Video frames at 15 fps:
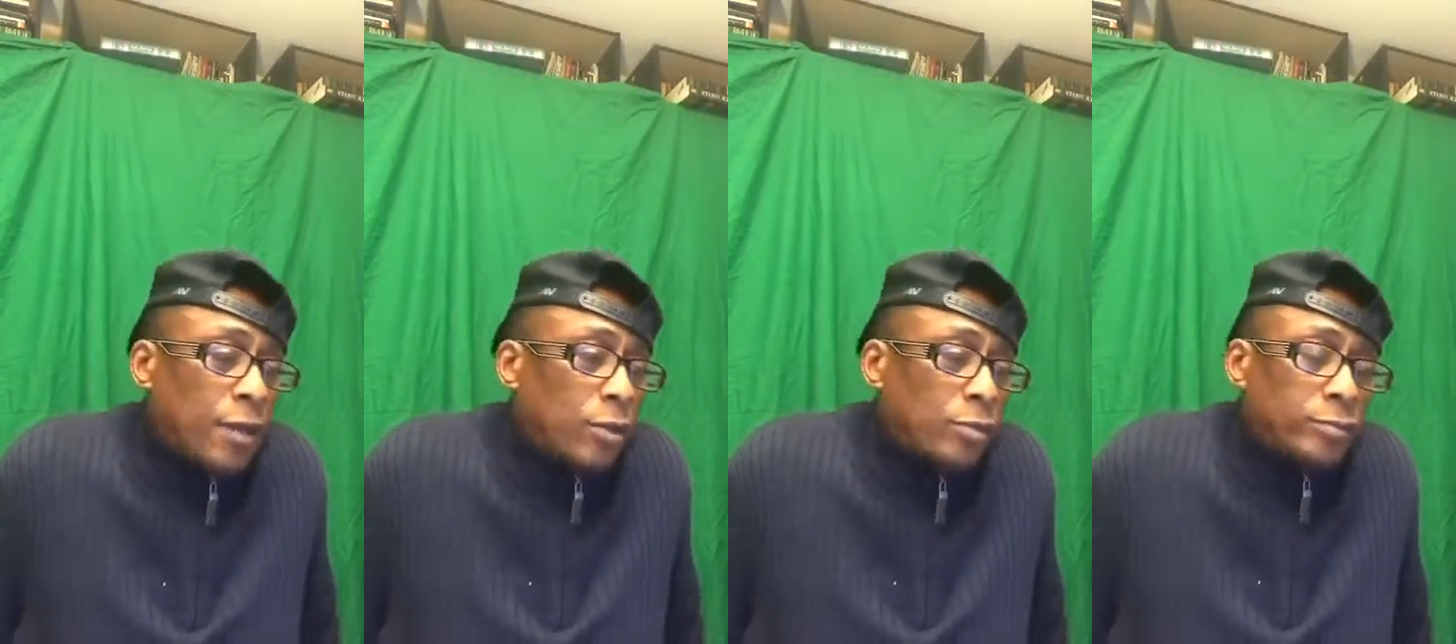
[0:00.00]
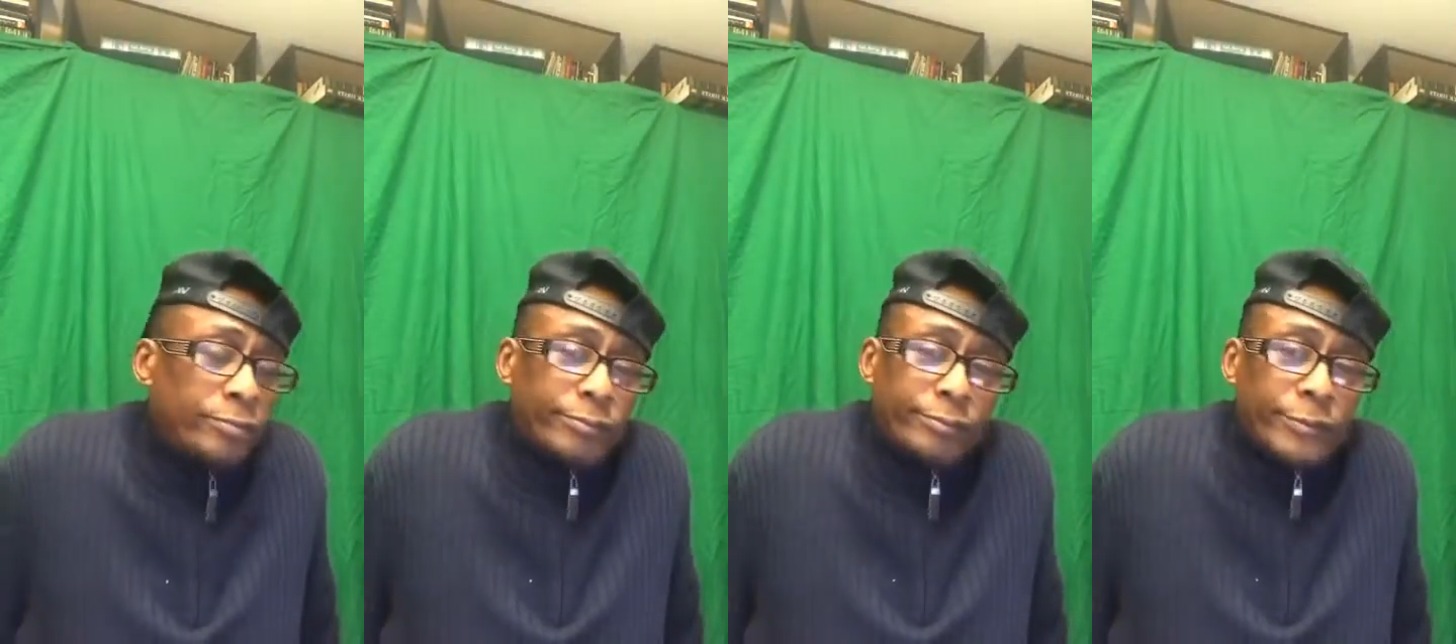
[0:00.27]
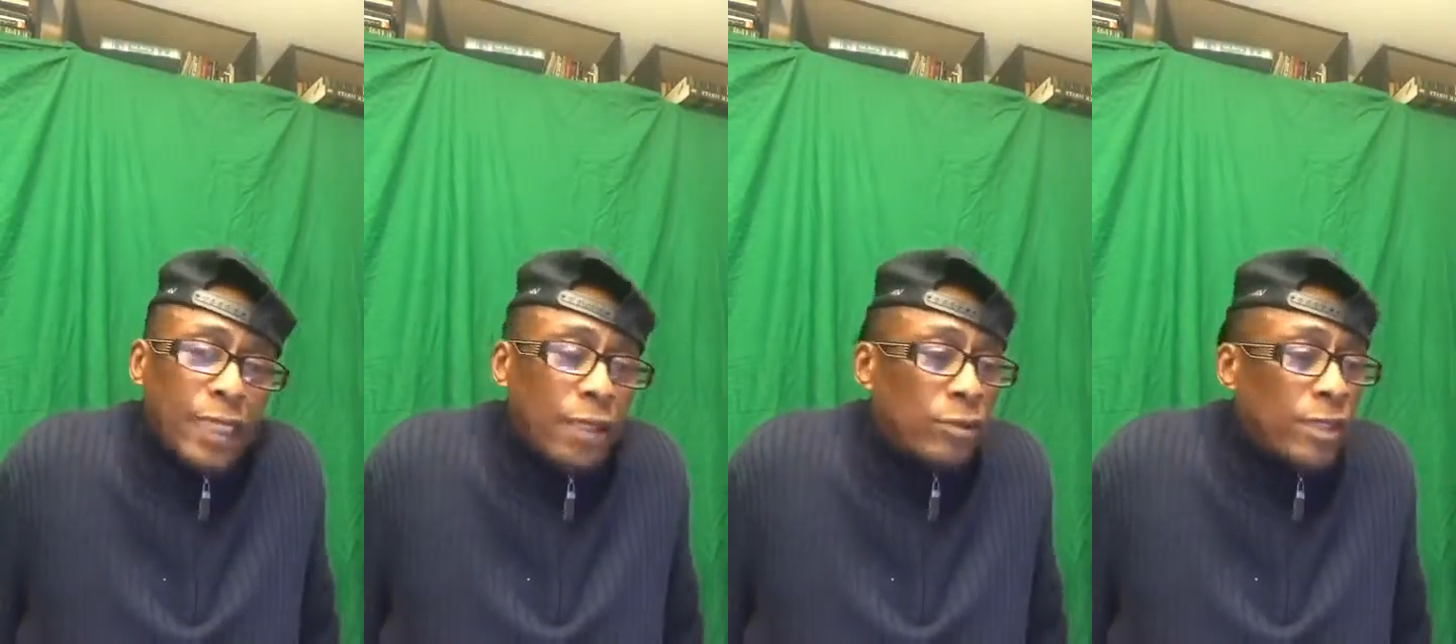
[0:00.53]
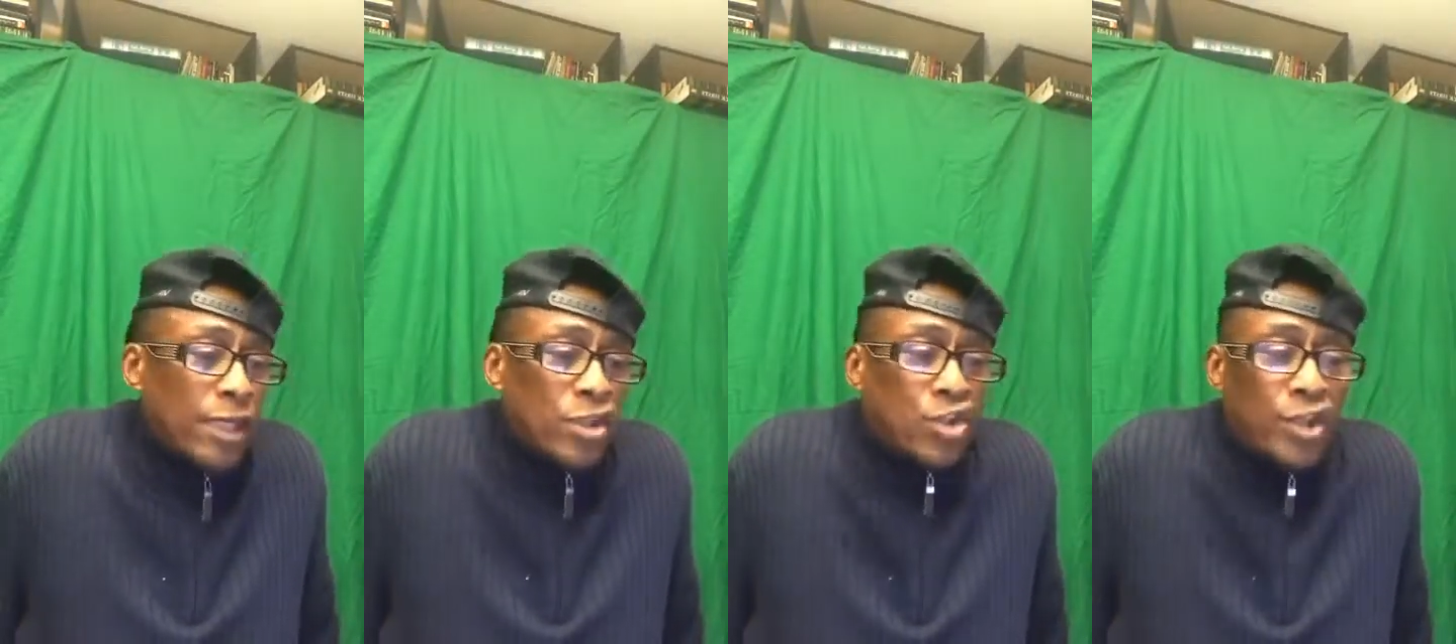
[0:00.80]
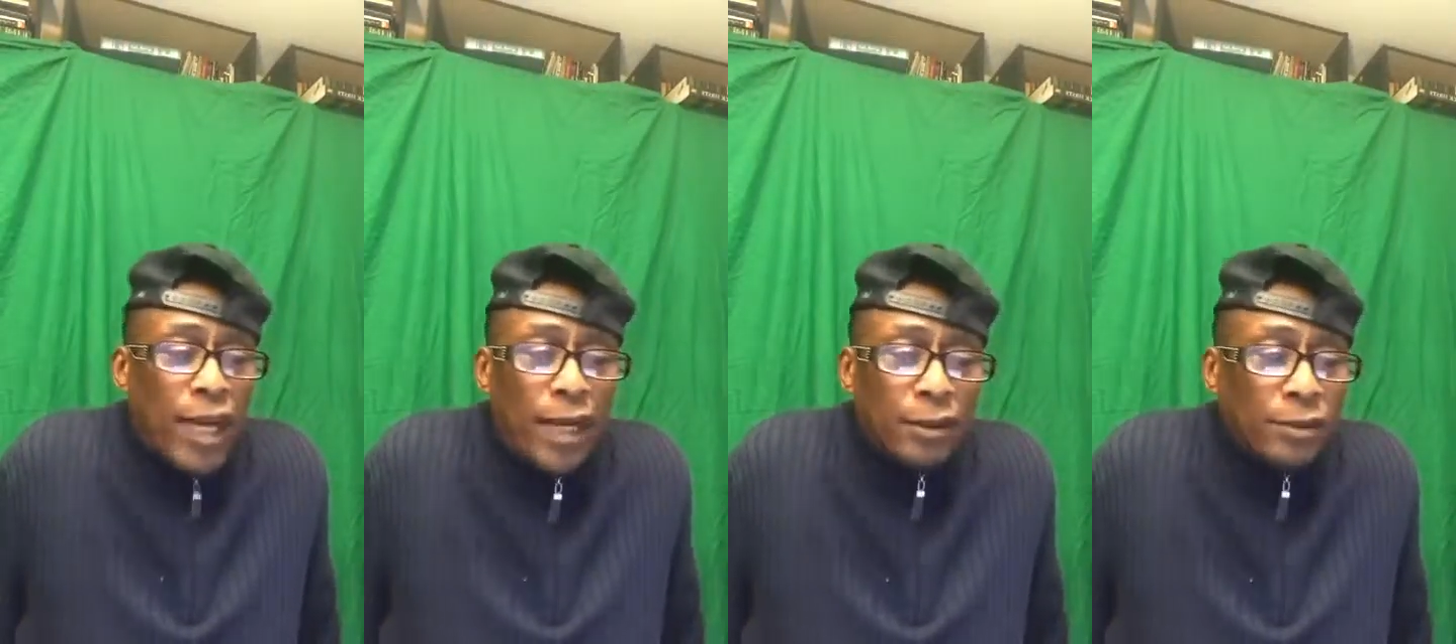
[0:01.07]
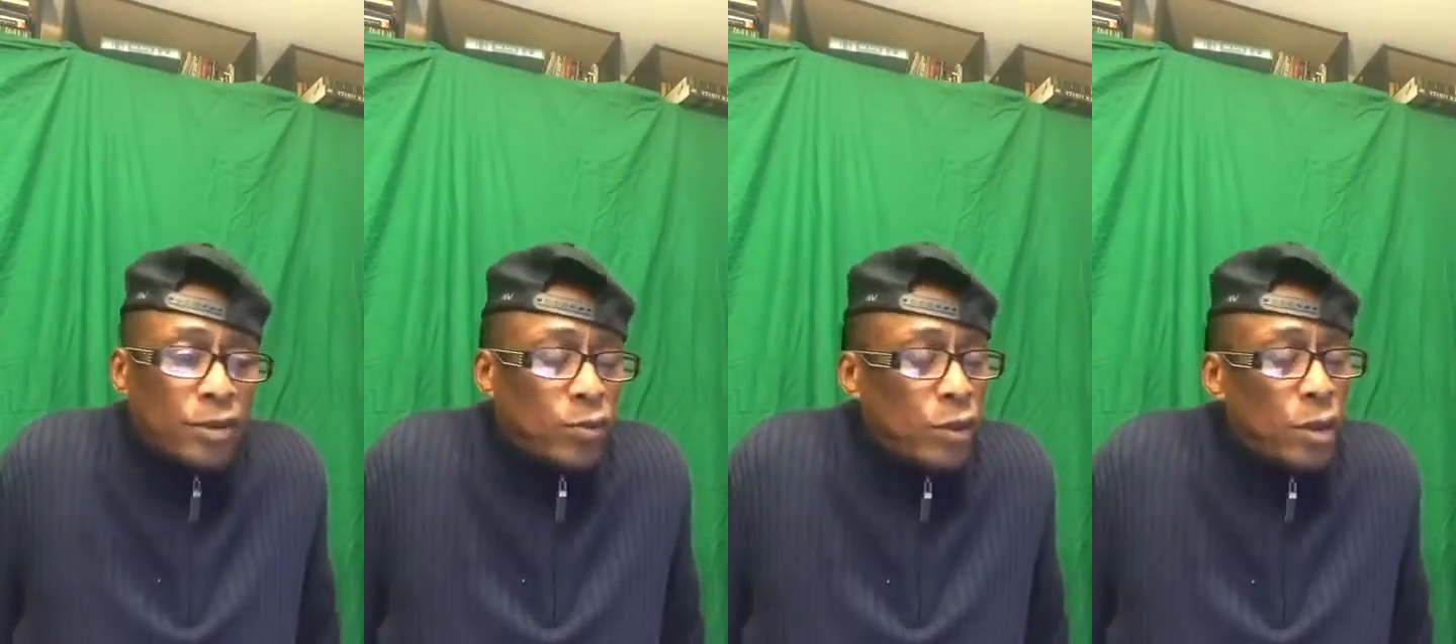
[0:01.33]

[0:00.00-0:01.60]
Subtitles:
don't, that's childish.